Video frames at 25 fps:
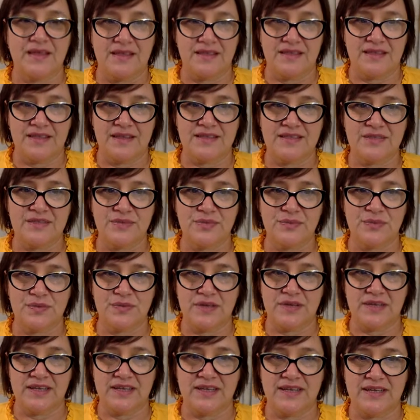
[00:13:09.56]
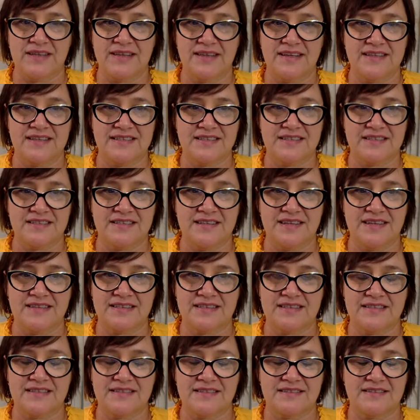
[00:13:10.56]
that's really that's
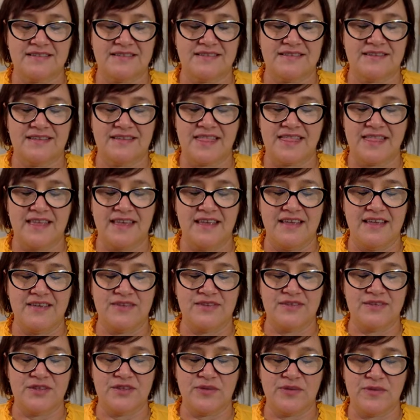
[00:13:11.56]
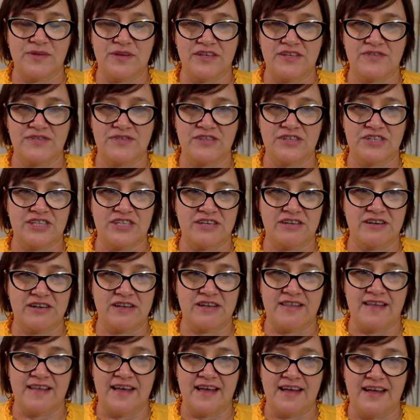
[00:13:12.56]
that's Thank you so much for
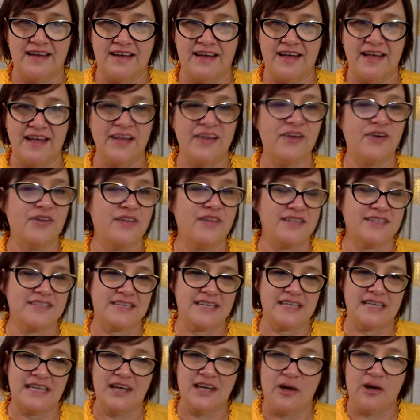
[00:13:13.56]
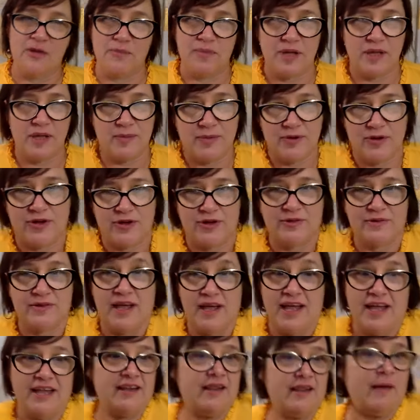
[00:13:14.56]
sharing that. I know that's going to help people.
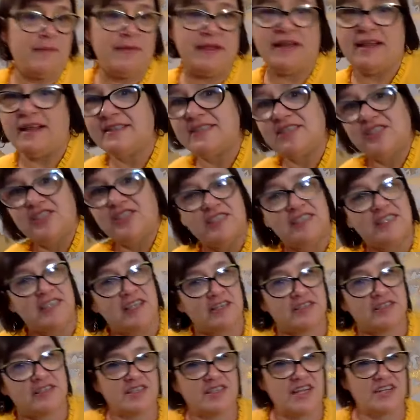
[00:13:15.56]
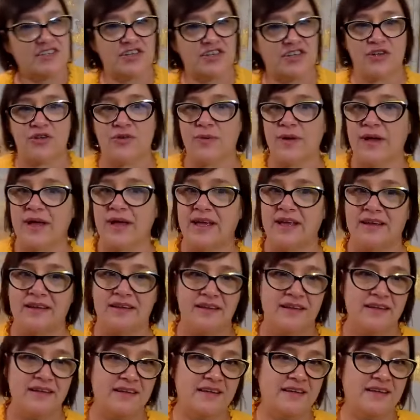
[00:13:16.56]
I, I mean, it's just, it's such a great,
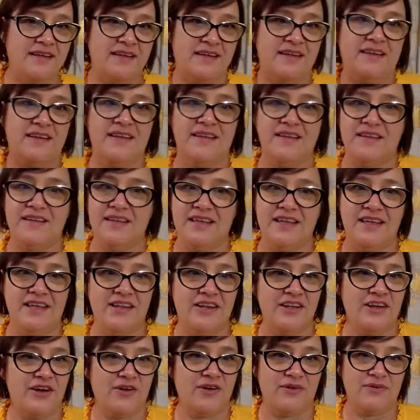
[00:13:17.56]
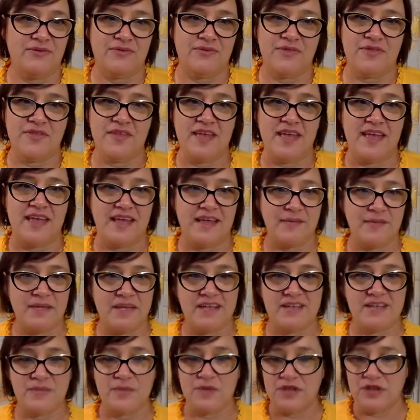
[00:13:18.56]
you know, thing
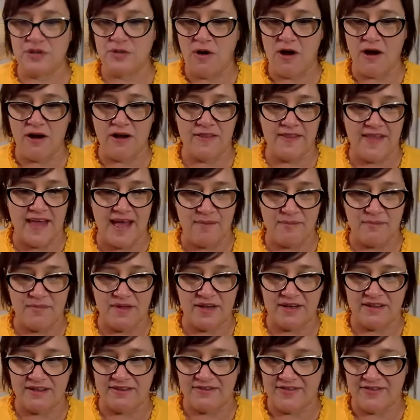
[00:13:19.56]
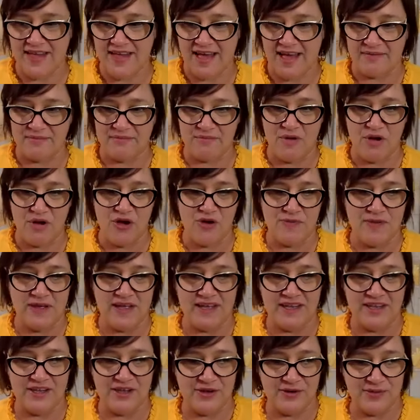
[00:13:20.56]
because when you are in that middle of that
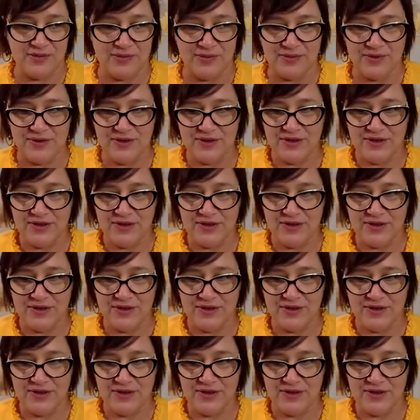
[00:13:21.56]
moment, you,